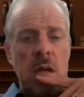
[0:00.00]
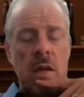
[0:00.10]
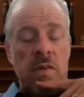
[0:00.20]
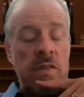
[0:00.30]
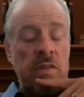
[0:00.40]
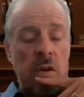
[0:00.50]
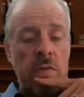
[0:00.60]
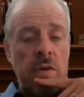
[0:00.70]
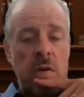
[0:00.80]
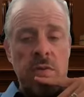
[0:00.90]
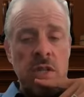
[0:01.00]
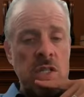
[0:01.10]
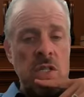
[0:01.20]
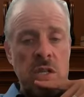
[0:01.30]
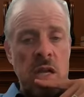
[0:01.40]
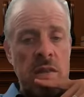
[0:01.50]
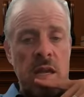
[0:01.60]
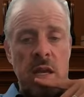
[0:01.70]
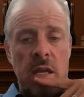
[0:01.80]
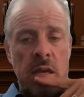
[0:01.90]
It's the start of a conversation, not
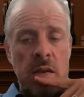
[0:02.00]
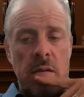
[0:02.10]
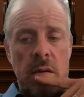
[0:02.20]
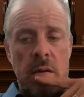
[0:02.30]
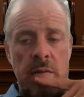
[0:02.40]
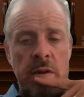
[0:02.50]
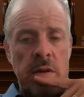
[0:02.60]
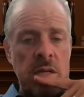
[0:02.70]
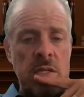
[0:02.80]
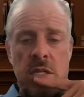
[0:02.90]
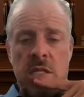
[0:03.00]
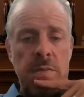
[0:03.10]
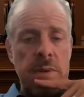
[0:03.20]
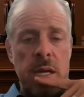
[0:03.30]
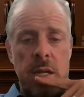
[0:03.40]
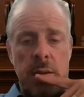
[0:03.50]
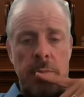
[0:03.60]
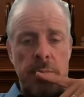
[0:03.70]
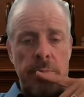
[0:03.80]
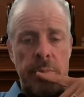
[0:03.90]
the ending of it. It's just the beginning.
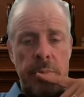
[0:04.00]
